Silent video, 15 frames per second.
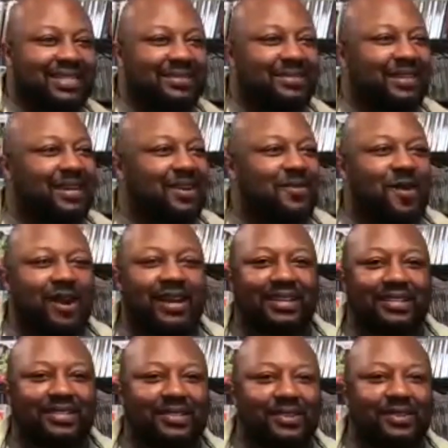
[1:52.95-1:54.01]
Reggie, he would
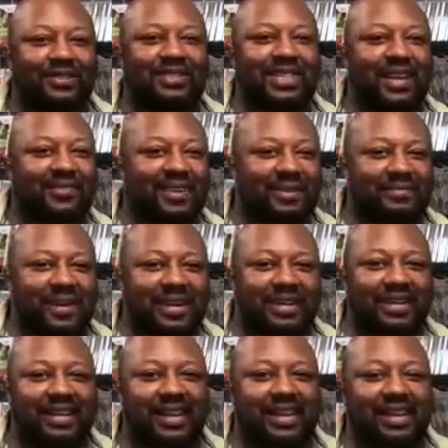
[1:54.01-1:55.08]
just stop,
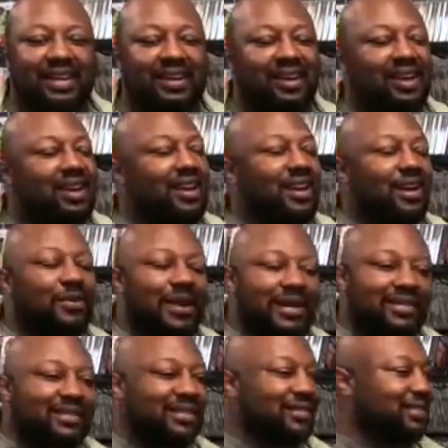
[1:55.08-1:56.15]
talk to you.